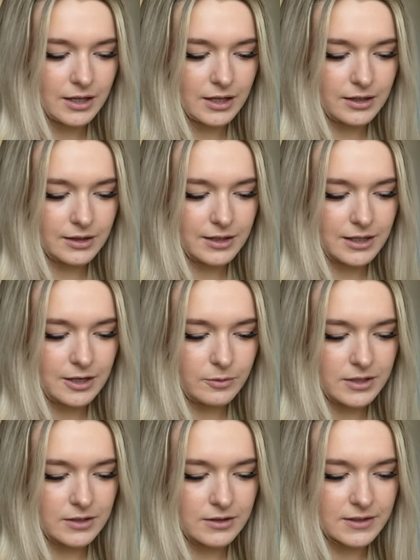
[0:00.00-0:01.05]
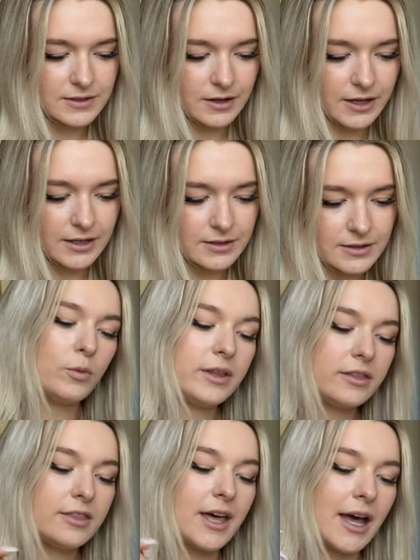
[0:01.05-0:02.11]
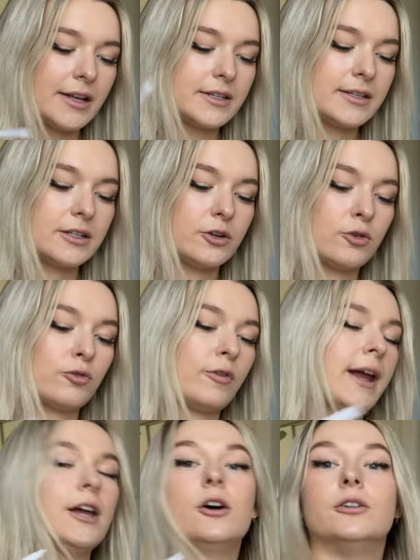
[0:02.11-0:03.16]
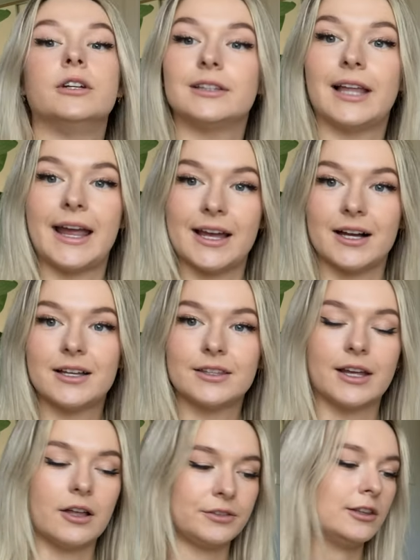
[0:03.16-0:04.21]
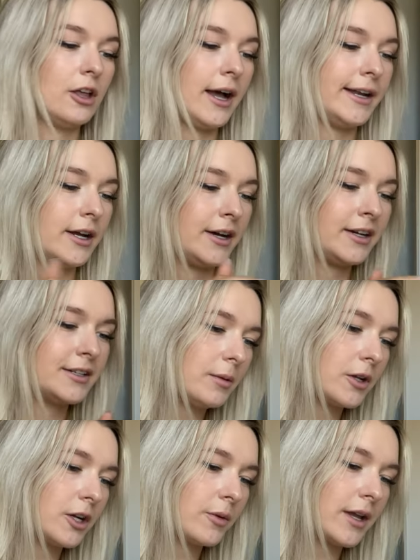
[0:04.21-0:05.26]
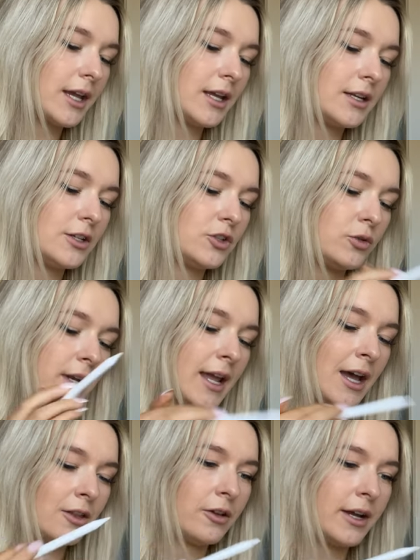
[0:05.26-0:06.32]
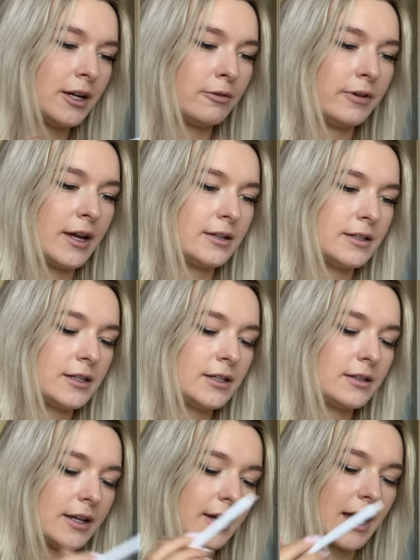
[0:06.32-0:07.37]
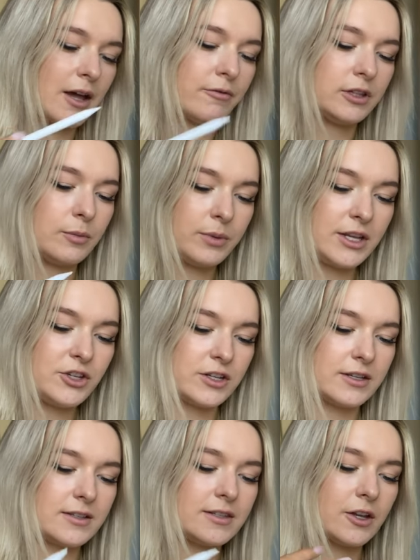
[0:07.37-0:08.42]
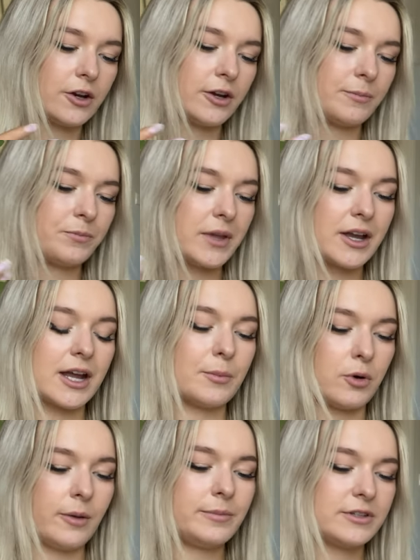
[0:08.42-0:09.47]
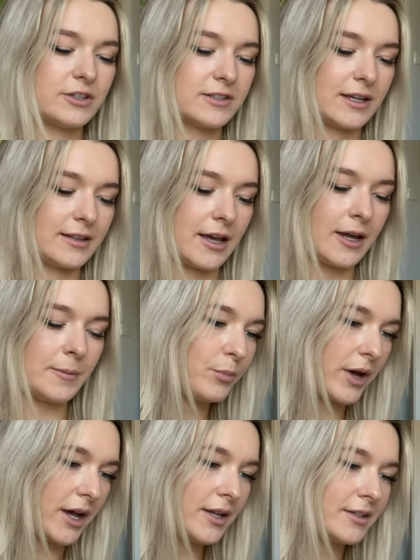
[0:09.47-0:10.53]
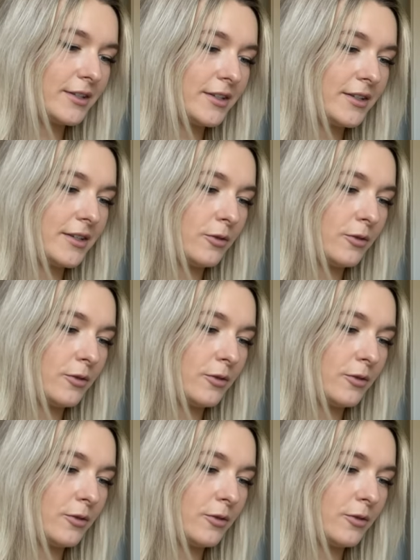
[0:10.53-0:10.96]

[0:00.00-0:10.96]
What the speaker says: a little bit to the side. With that crayon layer, the line art, I'm gonna go ahead and do an outline around it like I have with the pictures, so it kind of pops just like that. But